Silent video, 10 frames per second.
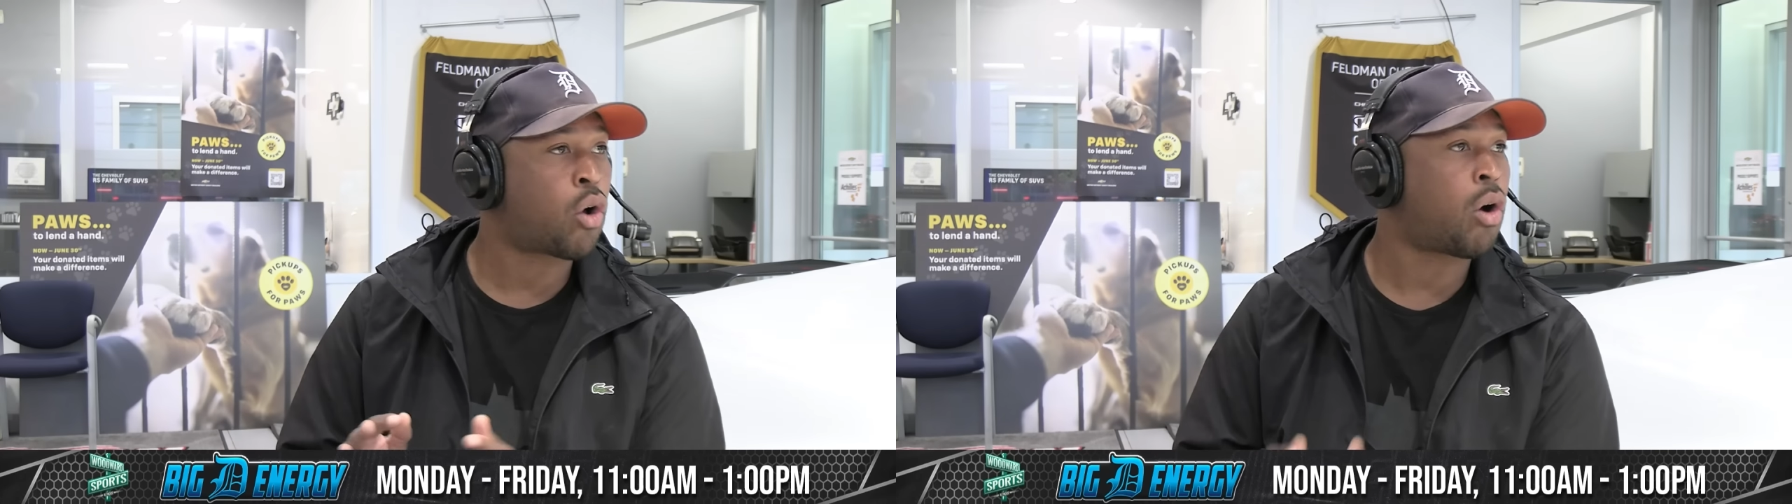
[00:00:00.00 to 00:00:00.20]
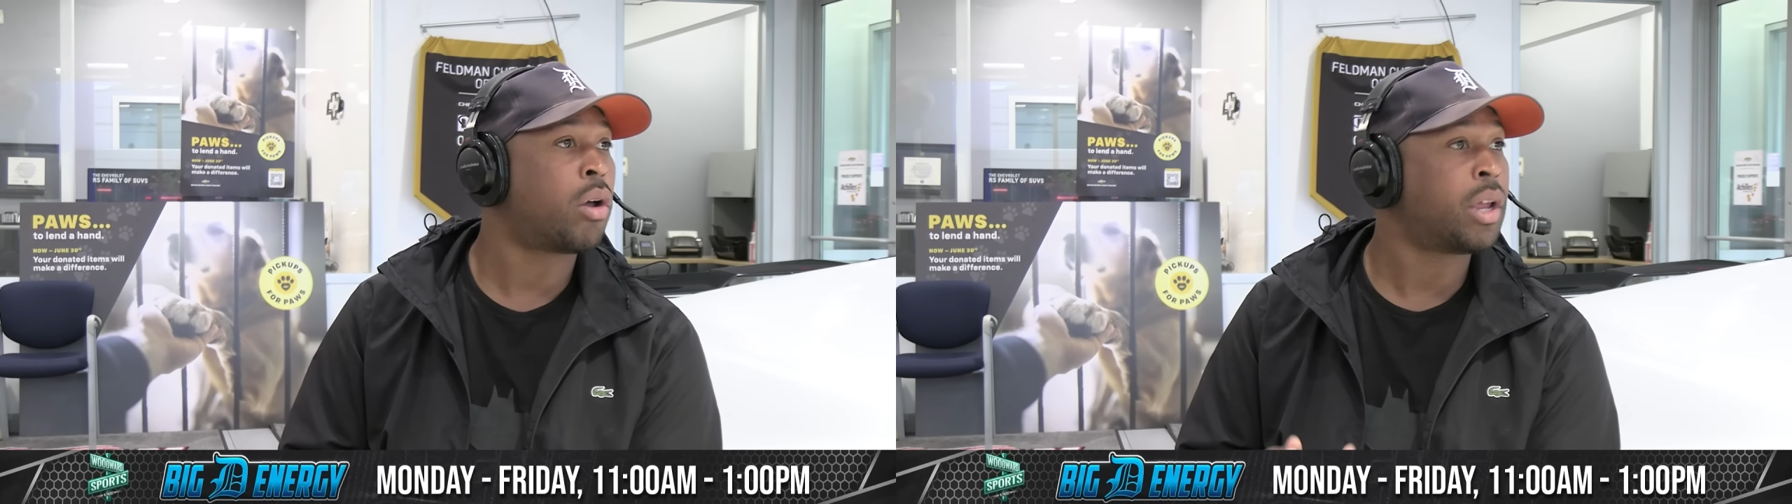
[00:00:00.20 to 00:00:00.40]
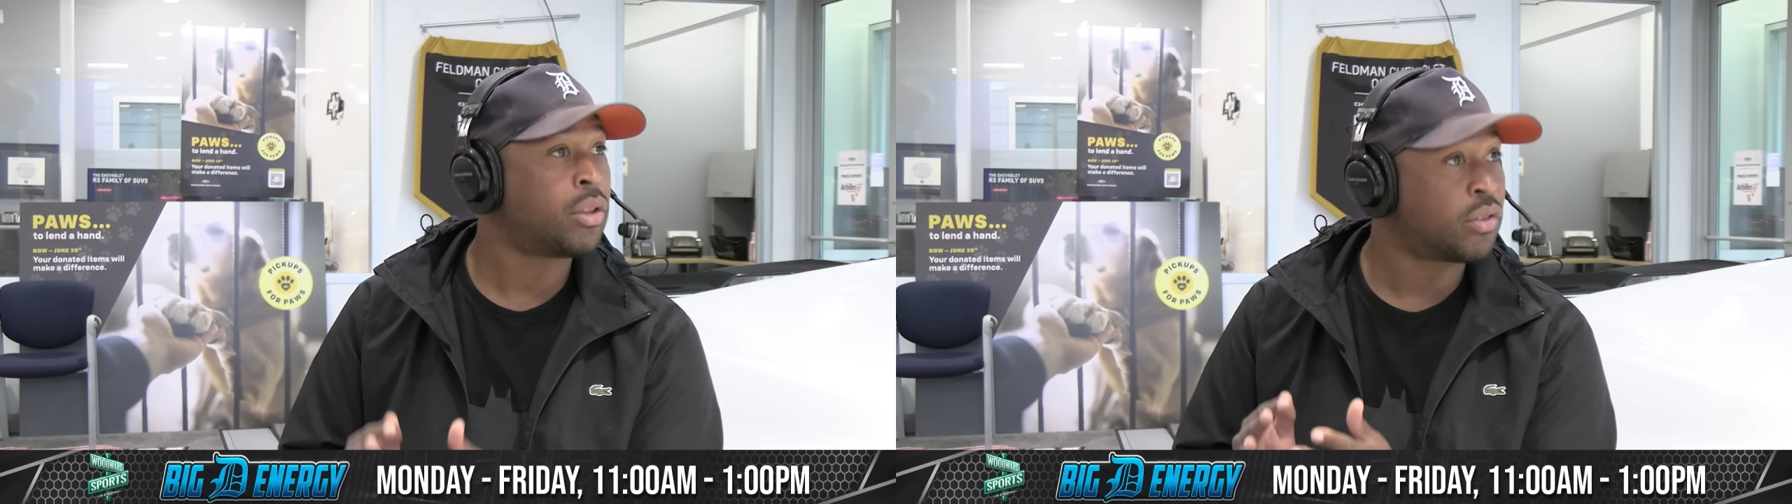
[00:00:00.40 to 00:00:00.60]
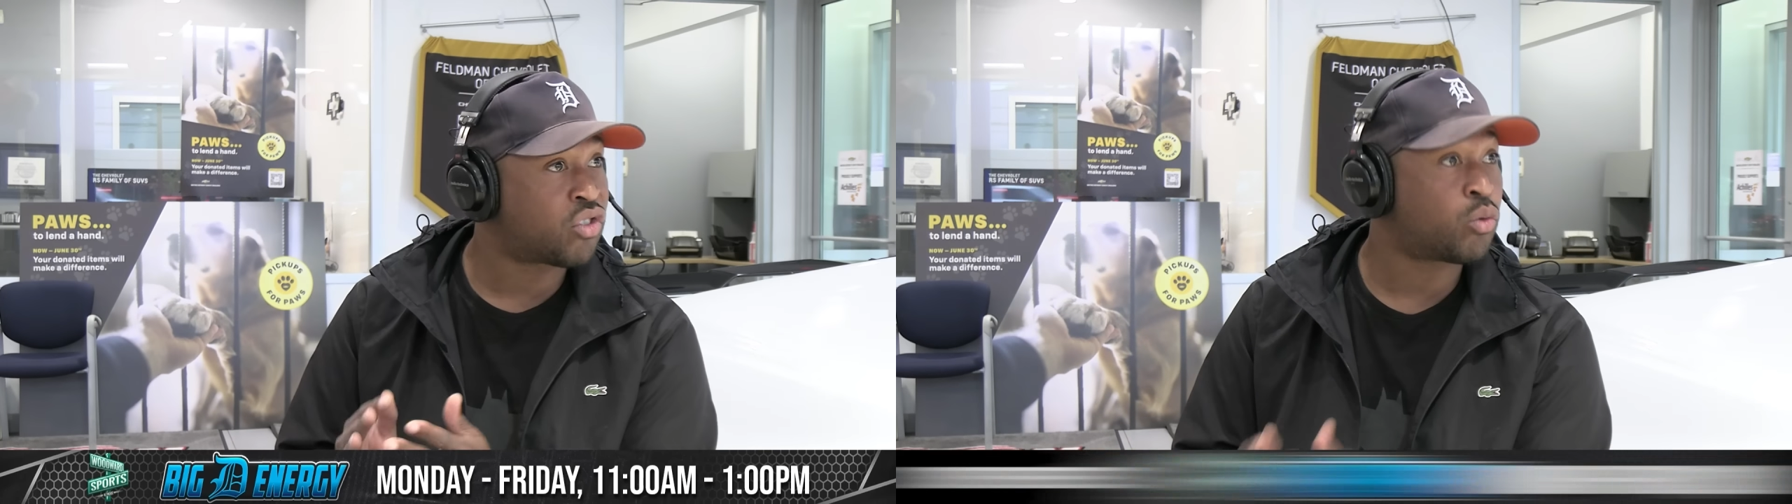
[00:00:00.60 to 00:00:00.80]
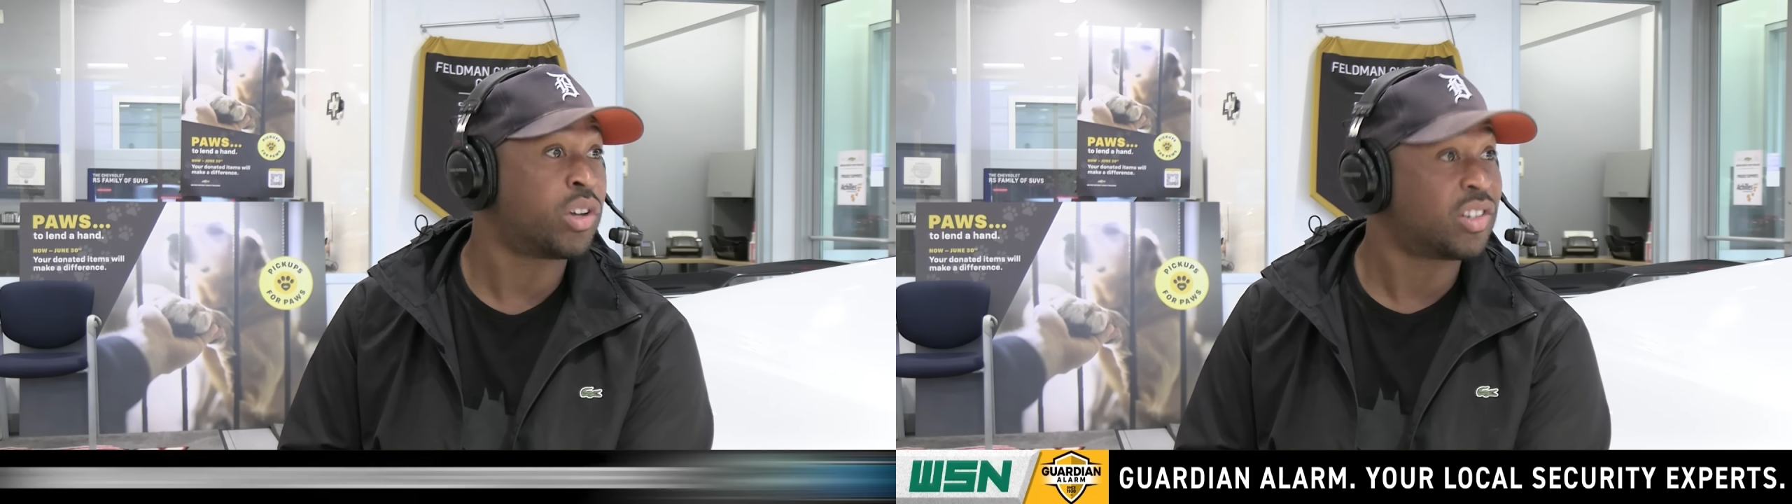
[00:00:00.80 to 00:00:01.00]
caught in the
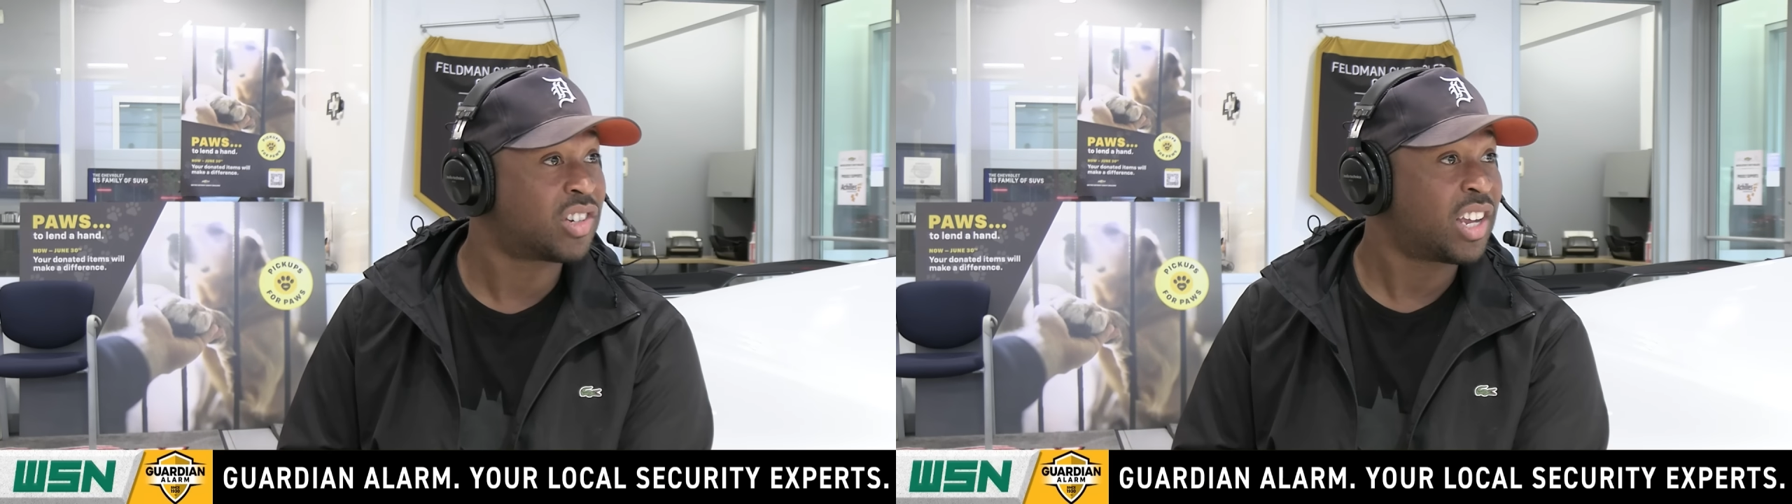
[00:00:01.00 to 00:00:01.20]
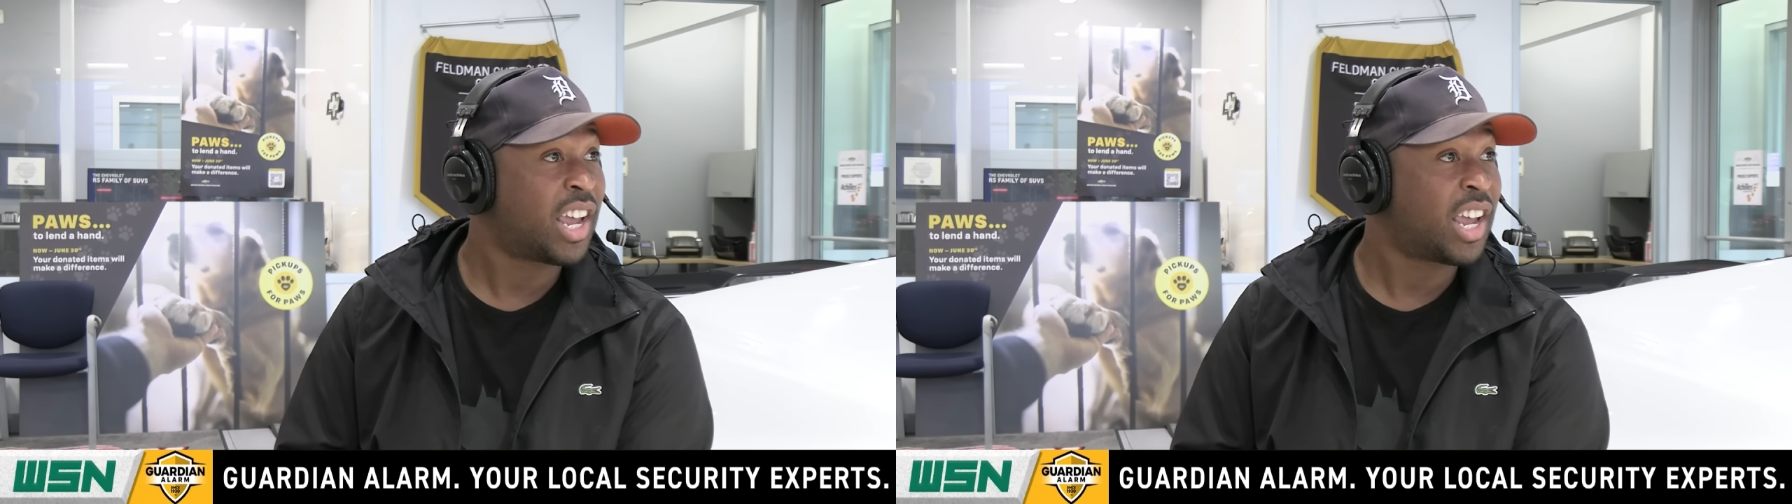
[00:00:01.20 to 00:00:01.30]
switch.